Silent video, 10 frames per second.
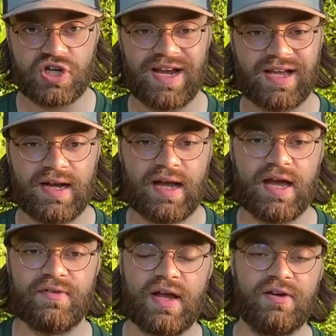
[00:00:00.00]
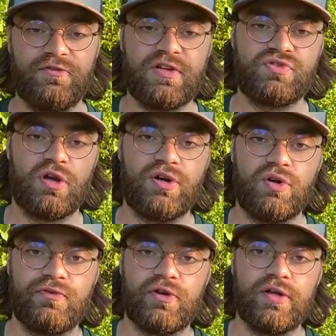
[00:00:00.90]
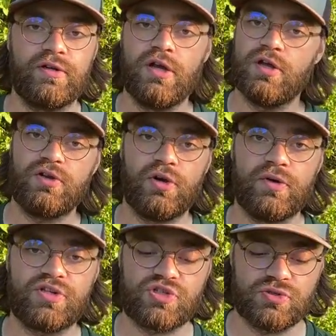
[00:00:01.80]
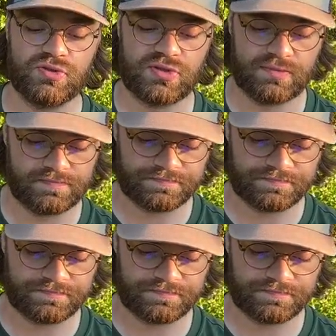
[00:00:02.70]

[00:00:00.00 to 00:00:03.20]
jacket I have kind of fits right over it, no issues.